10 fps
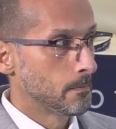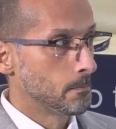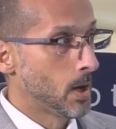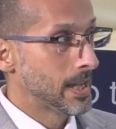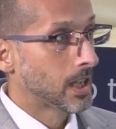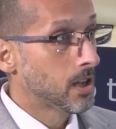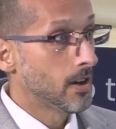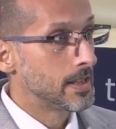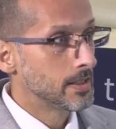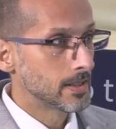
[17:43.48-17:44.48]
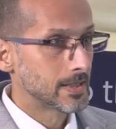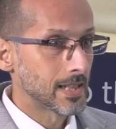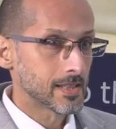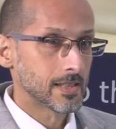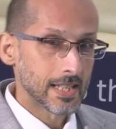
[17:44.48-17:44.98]
My client
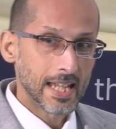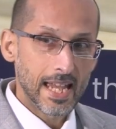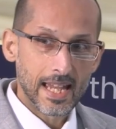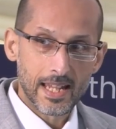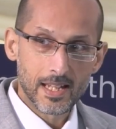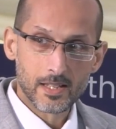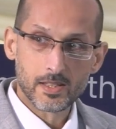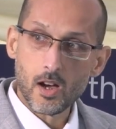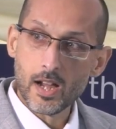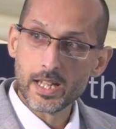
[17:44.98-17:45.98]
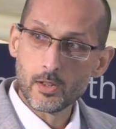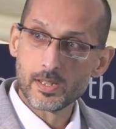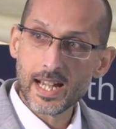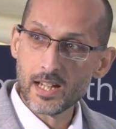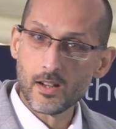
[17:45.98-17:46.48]
doesn't care that I used
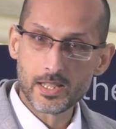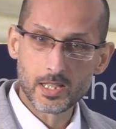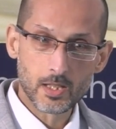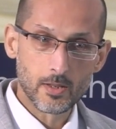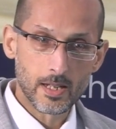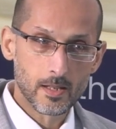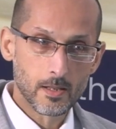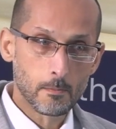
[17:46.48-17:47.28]
AI to do it.